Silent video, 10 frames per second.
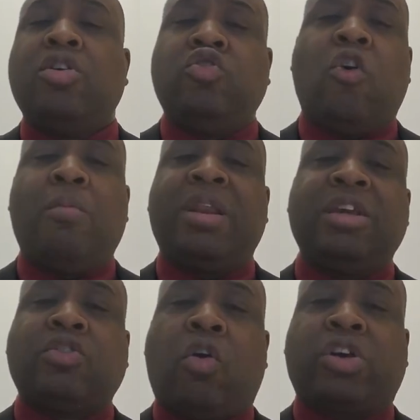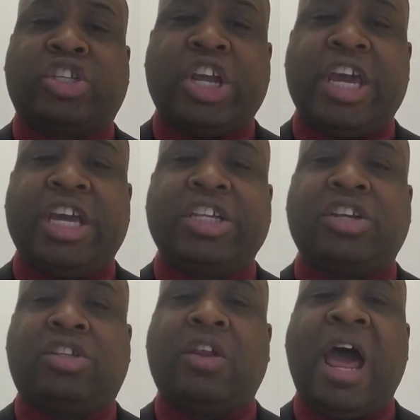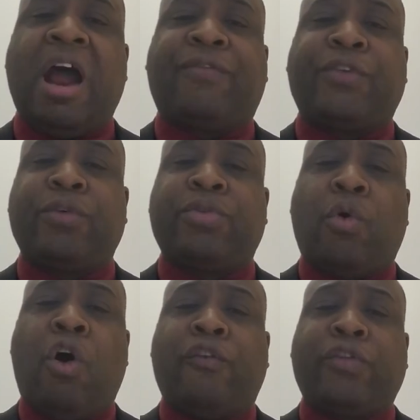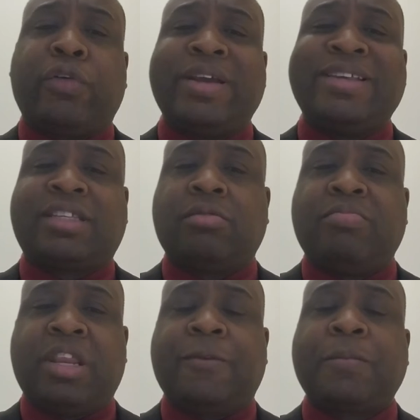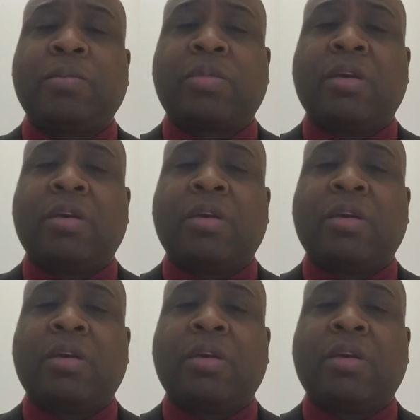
No monies are exchanged until after the offer is submitted.